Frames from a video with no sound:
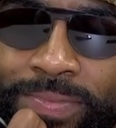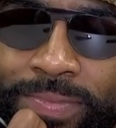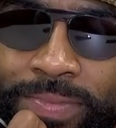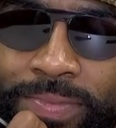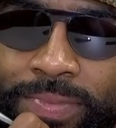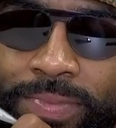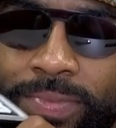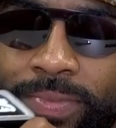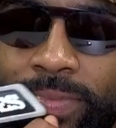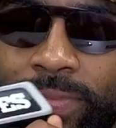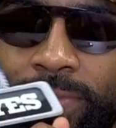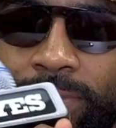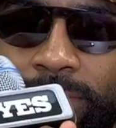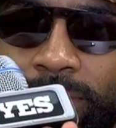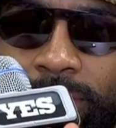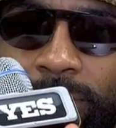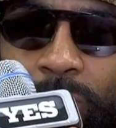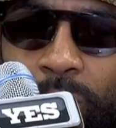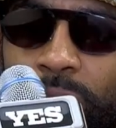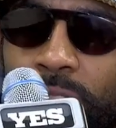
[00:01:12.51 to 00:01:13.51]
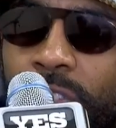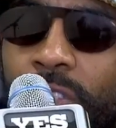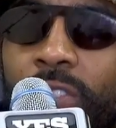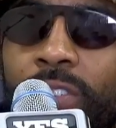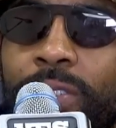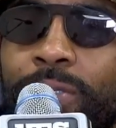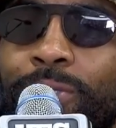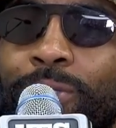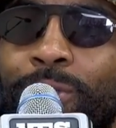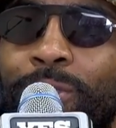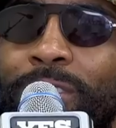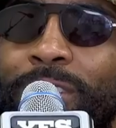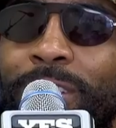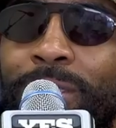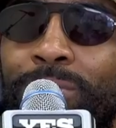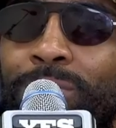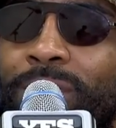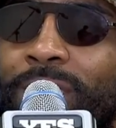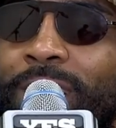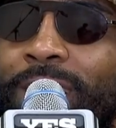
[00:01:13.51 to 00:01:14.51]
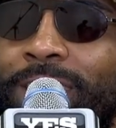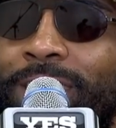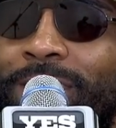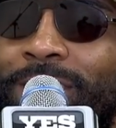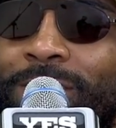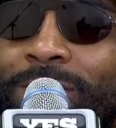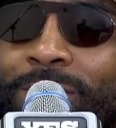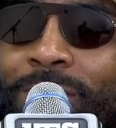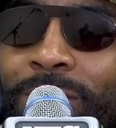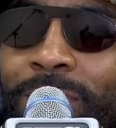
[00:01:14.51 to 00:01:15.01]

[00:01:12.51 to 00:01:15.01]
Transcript: I mean, is this... What's thirty-four in N B A well, years, though?